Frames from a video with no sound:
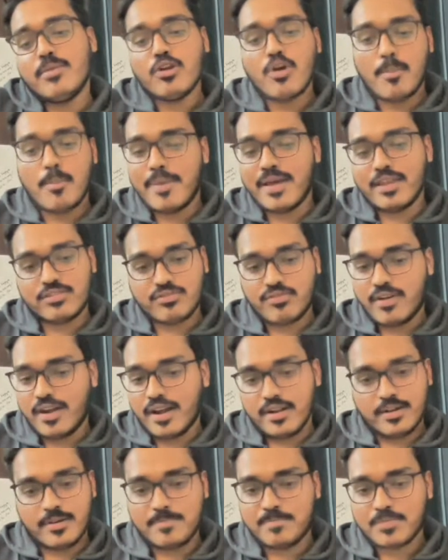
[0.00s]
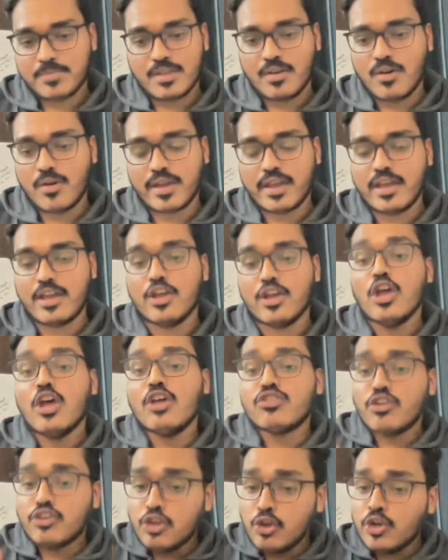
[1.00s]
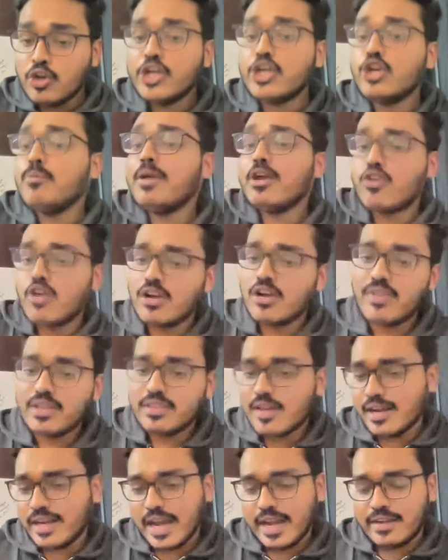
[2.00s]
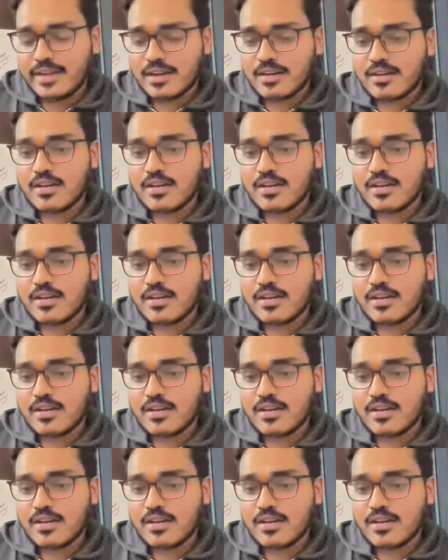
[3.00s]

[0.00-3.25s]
best friend. Okay. So you need to be good with the data.